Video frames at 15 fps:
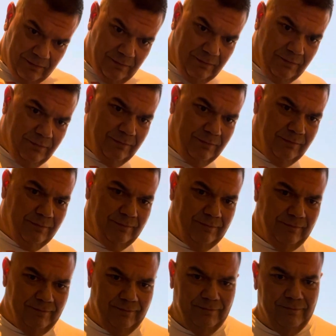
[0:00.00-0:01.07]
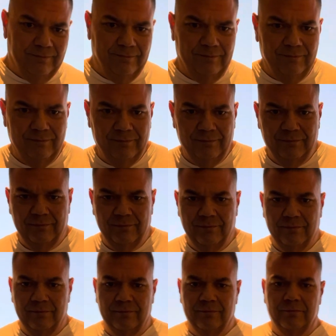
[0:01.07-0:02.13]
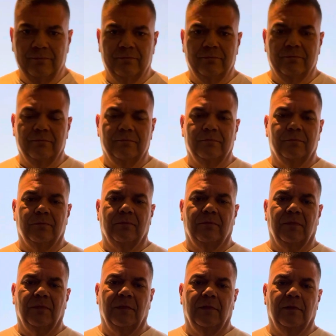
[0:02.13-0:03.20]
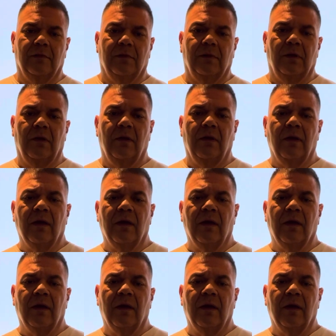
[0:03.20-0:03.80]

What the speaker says: (silence)